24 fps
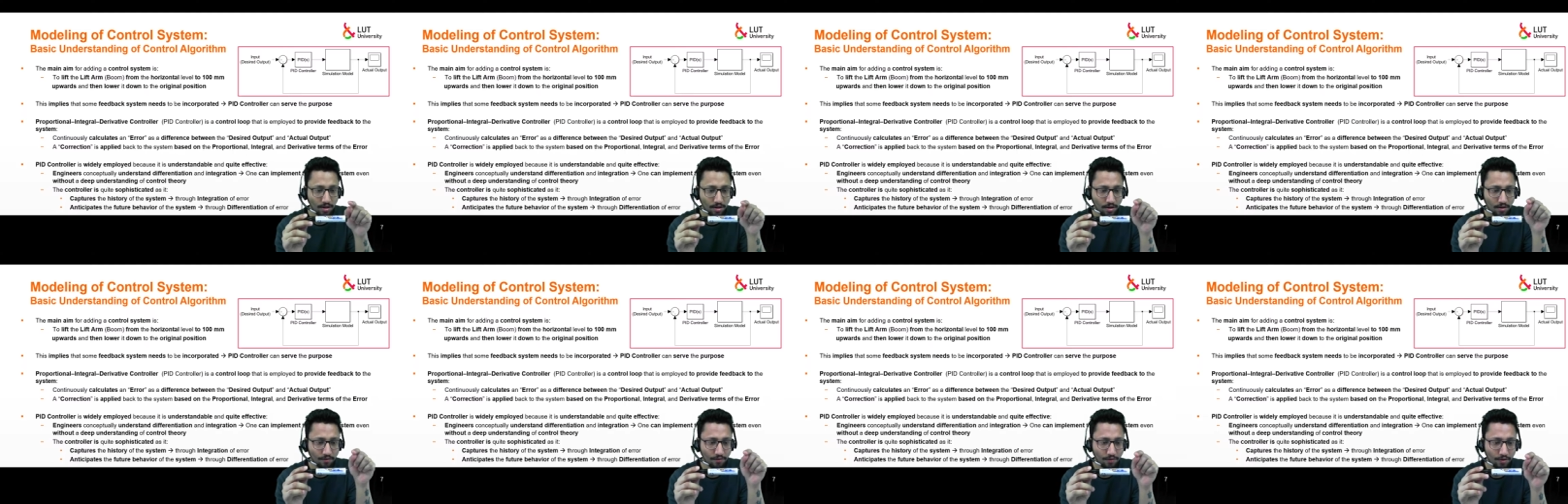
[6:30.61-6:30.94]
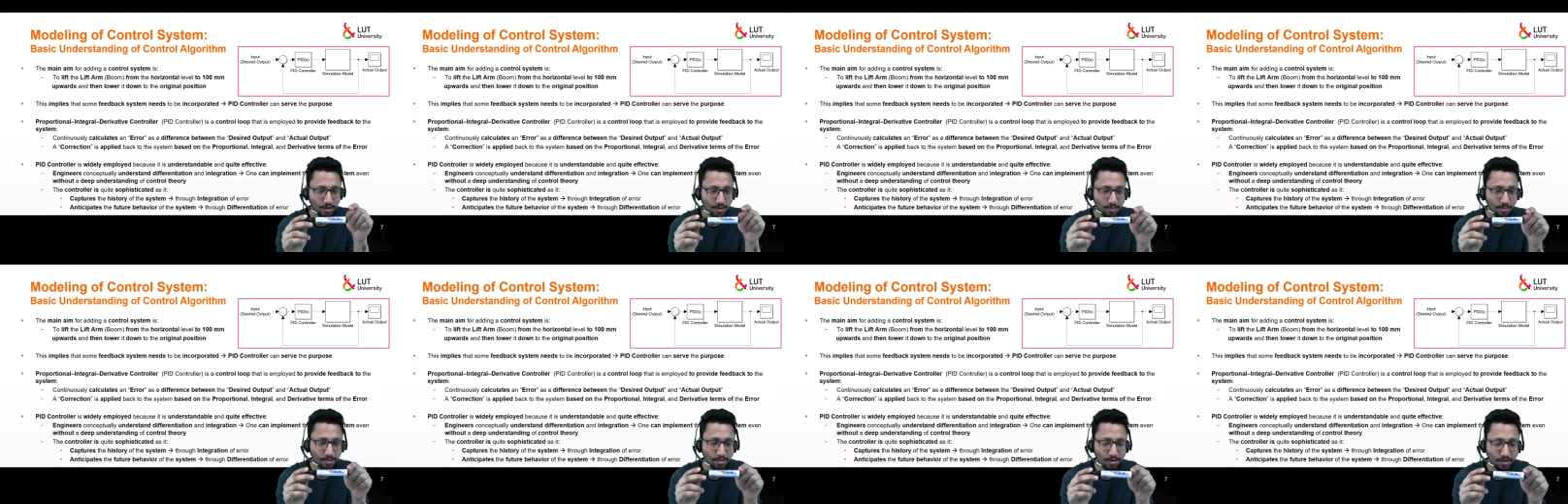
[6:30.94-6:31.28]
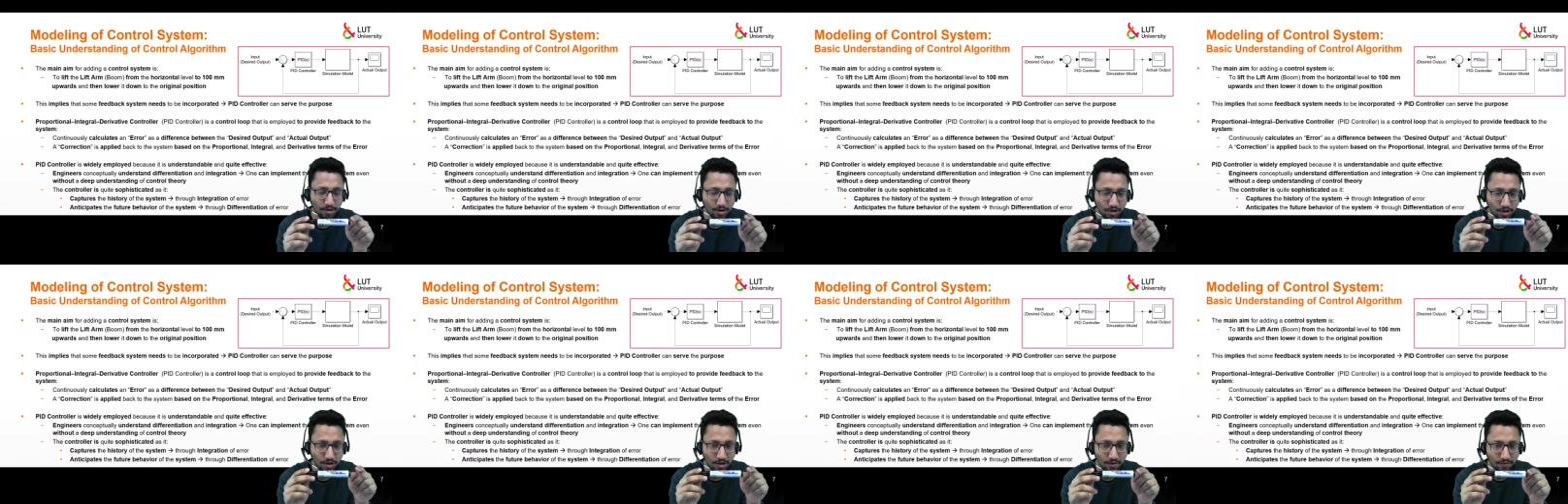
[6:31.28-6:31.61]
for the
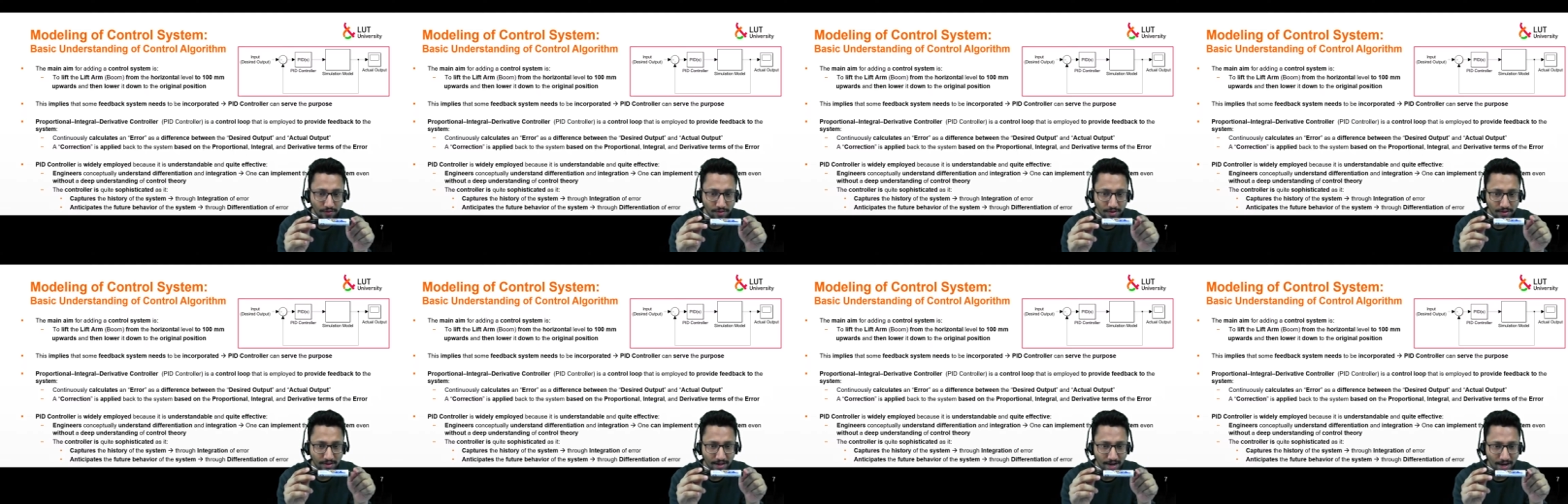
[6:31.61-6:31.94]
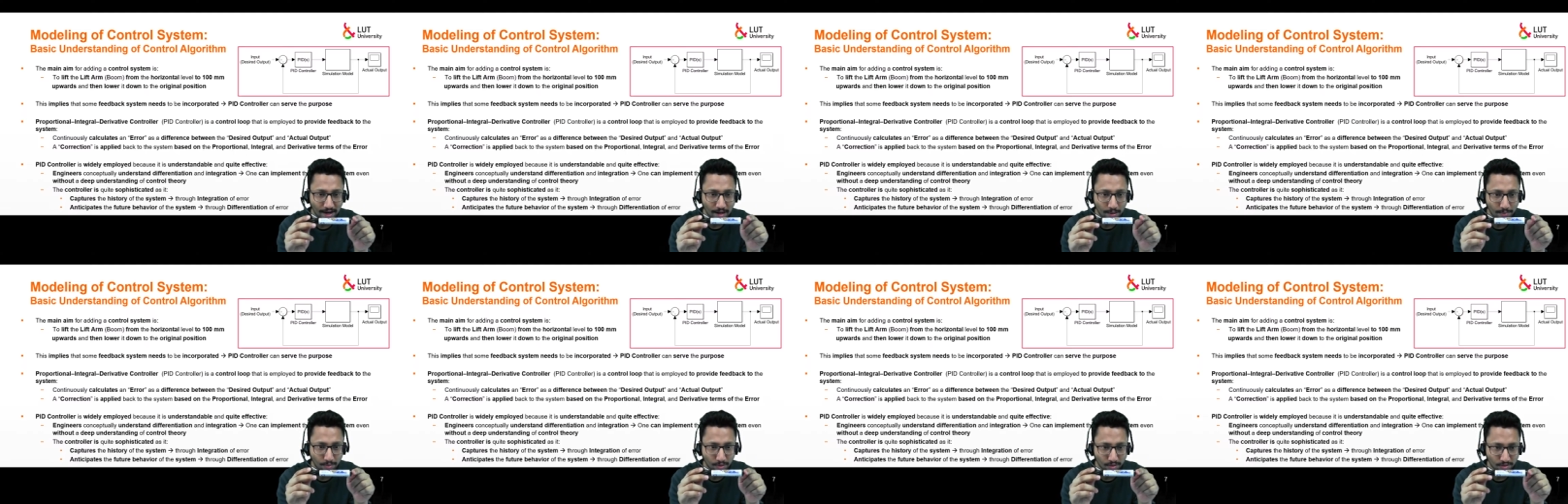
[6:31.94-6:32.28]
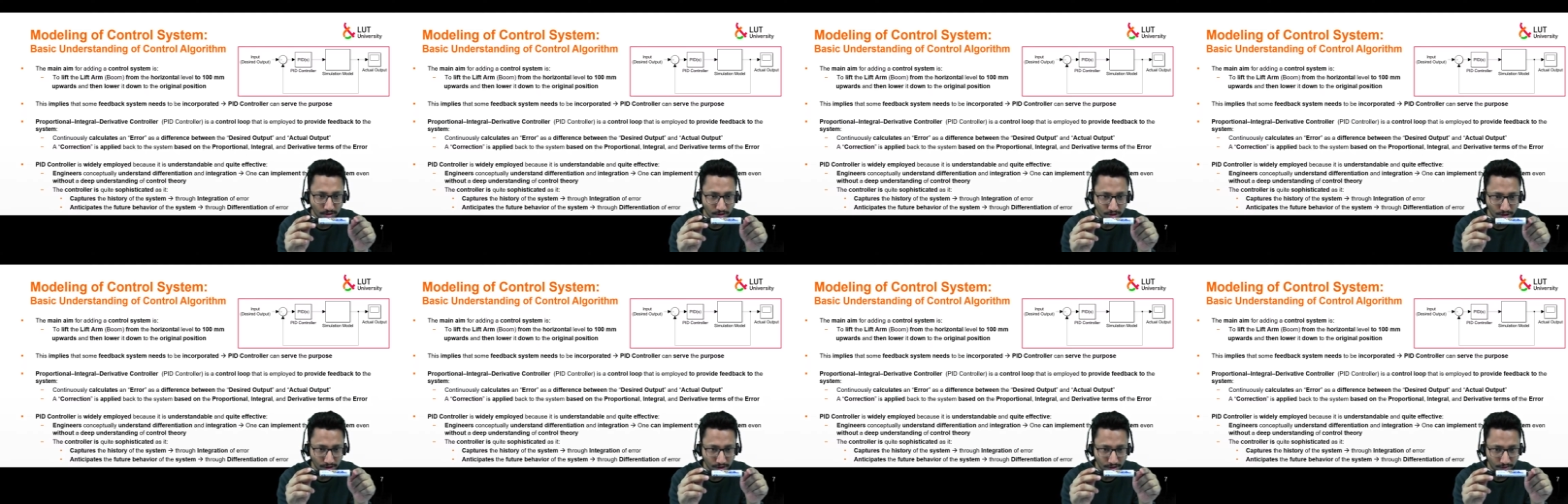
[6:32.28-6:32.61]
position of this end
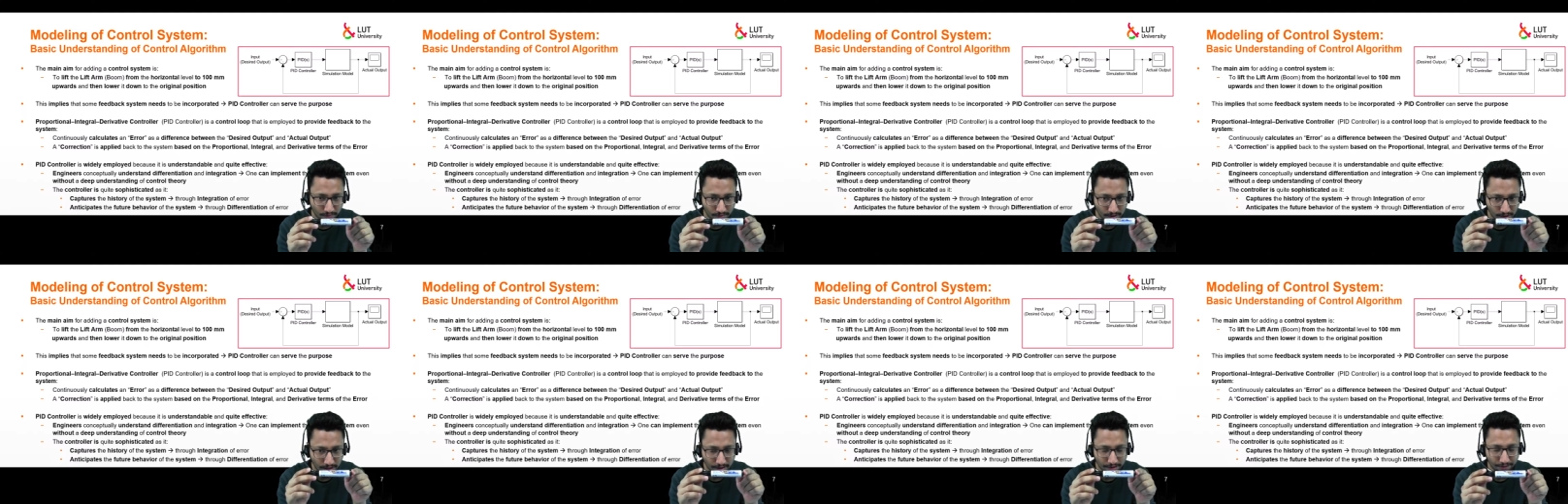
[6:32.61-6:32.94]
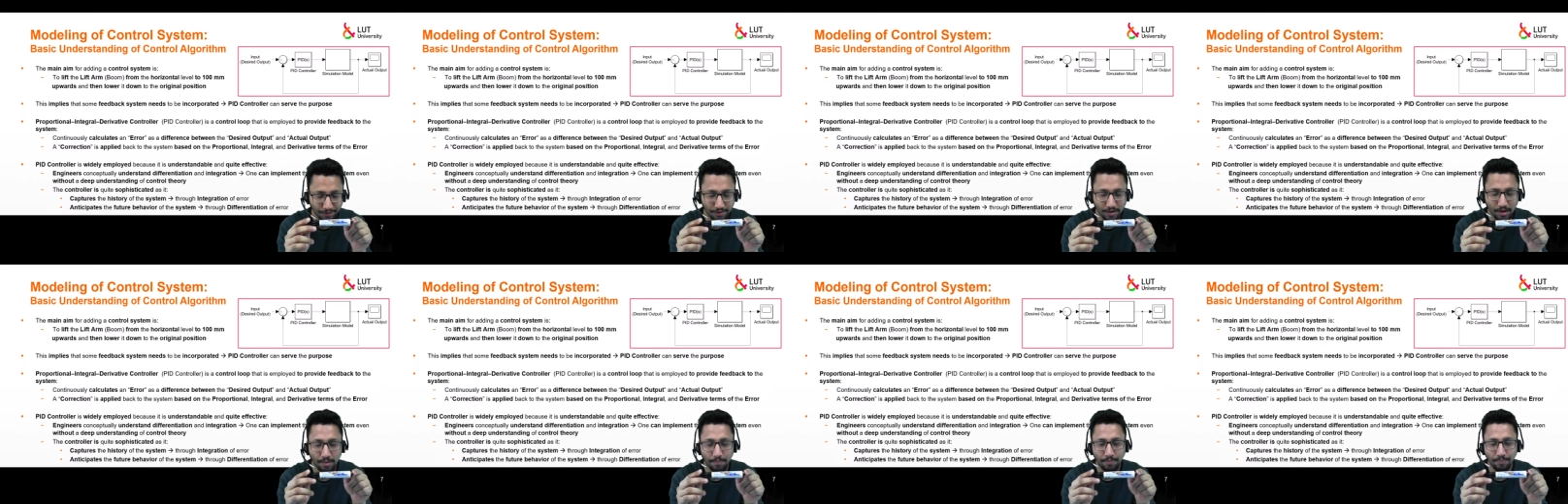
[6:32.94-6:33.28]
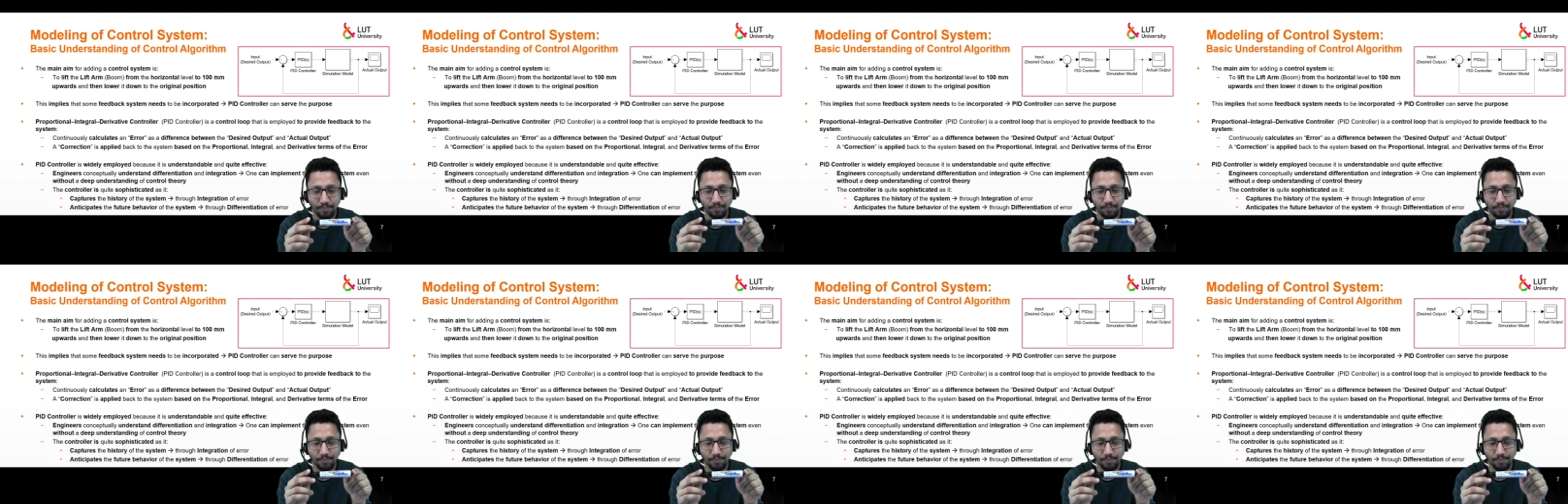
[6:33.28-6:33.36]
position of the lift arm.